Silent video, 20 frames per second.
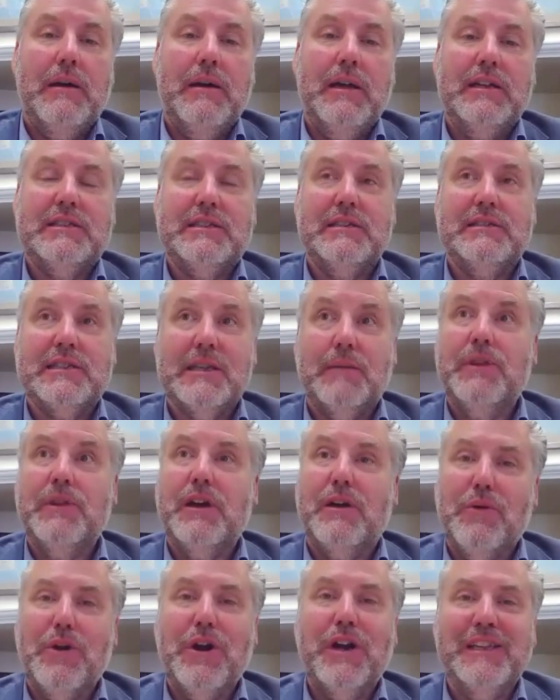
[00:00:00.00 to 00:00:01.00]
It's something
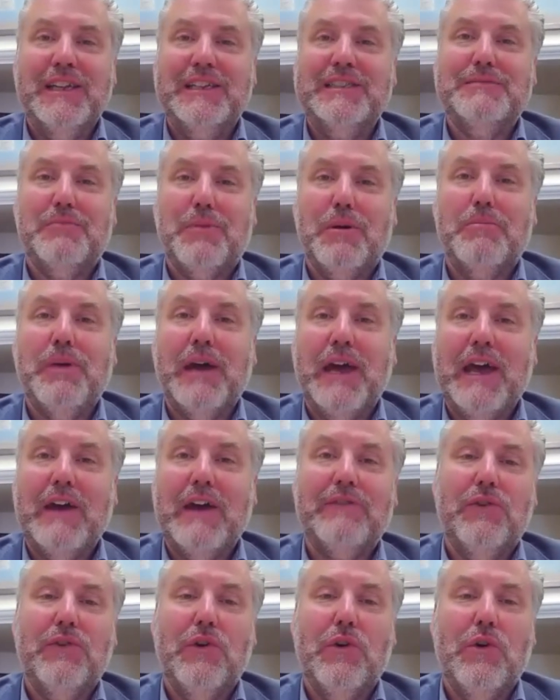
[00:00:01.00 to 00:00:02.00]
I really need to prepare
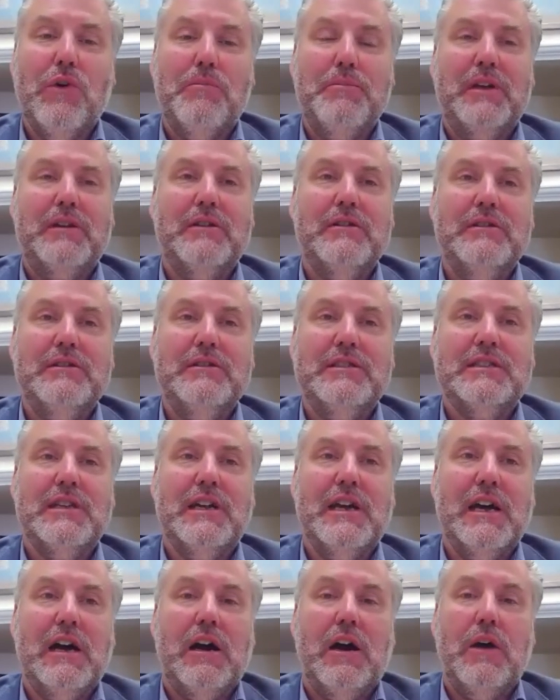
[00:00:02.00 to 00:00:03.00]
for because
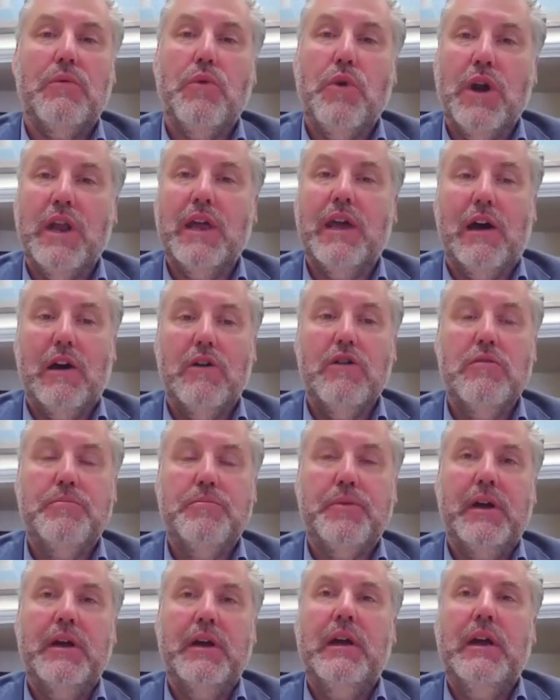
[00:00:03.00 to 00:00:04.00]
I really hope
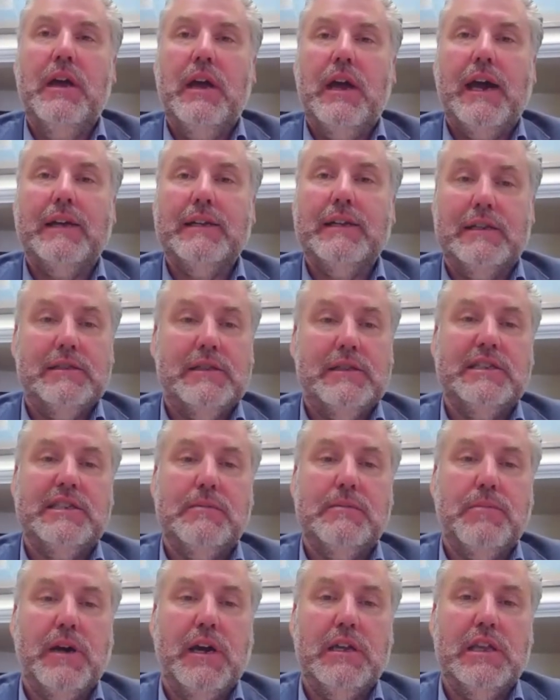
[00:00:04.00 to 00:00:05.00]
and
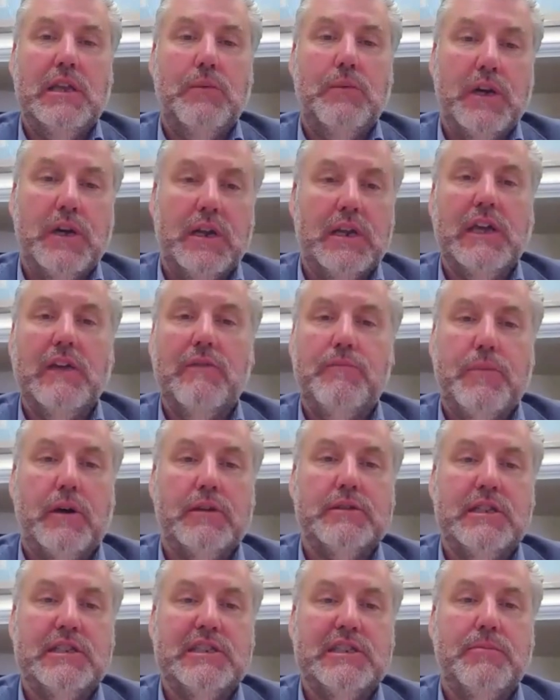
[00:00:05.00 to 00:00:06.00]
anticipate that we're going to give
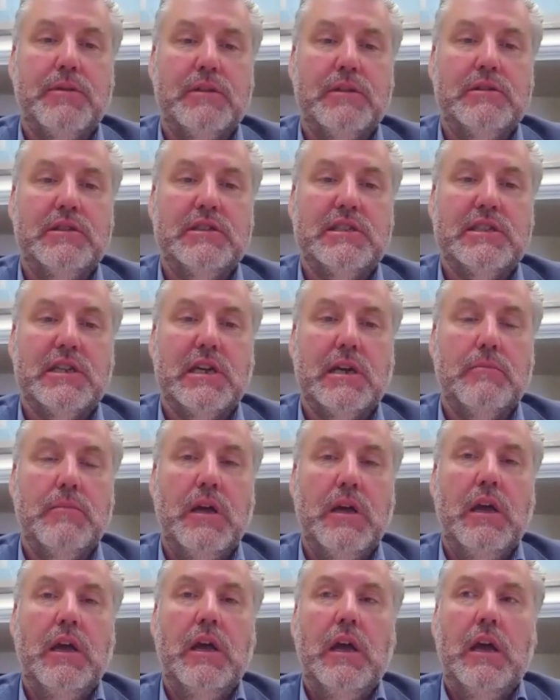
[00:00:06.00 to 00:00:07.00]
participants
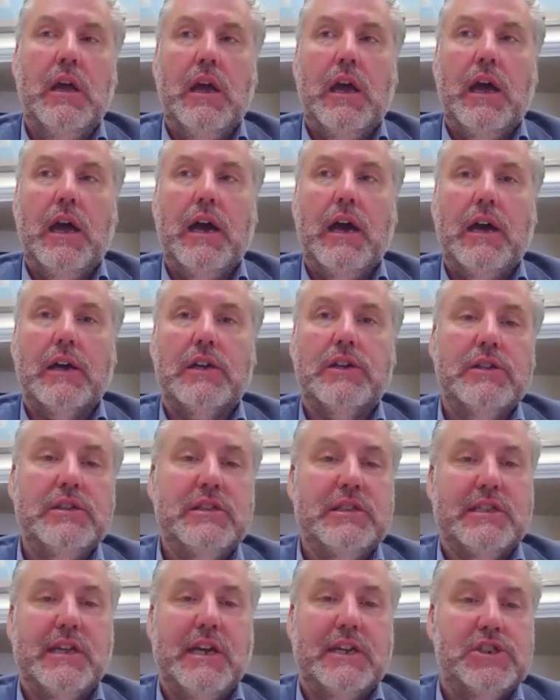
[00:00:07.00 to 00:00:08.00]
a good
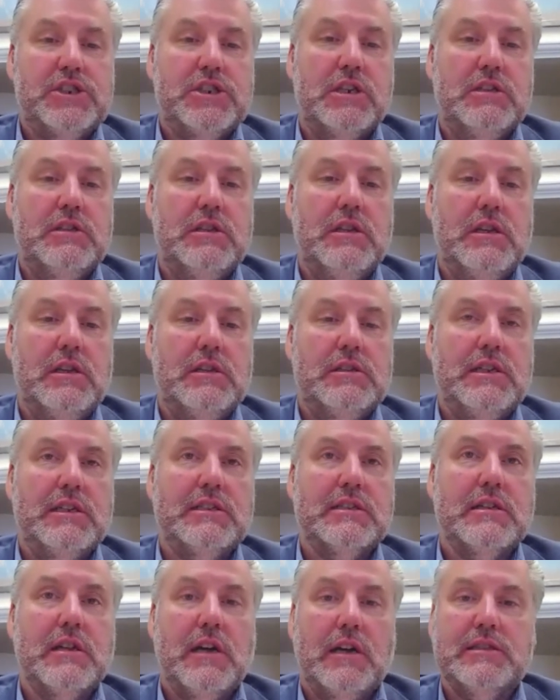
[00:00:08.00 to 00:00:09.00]
session
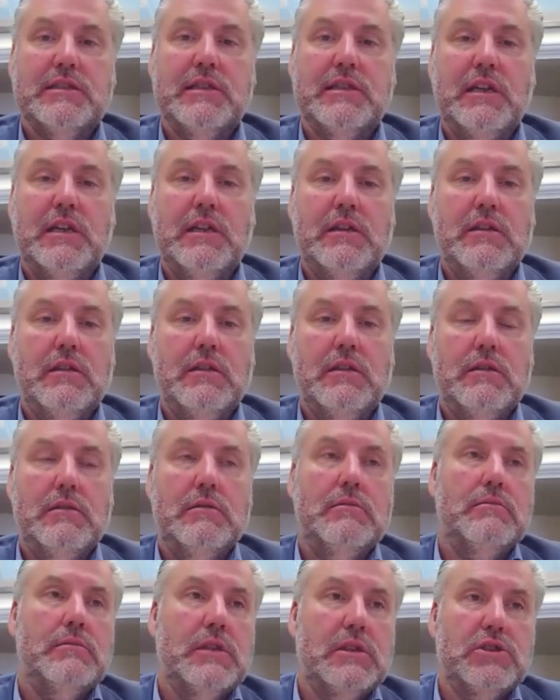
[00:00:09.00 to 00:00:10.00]
discussing
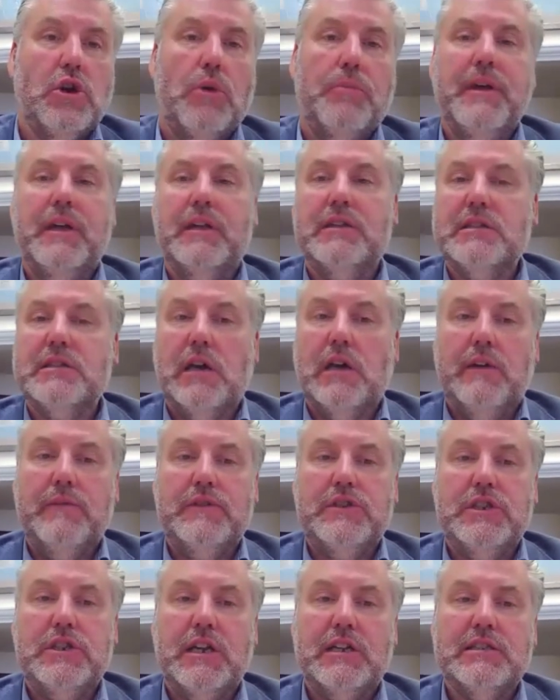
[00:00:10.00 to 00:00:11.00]
the topics that I've
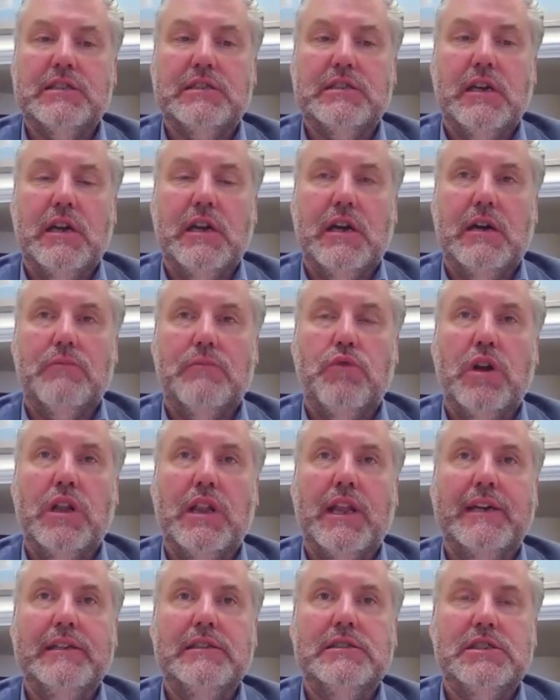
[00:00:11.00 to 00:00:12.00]
just
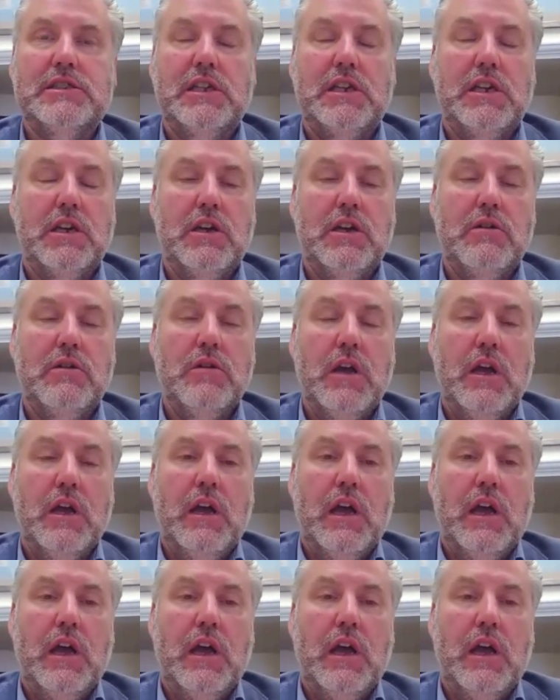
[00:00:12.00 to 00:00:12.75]
relayed to you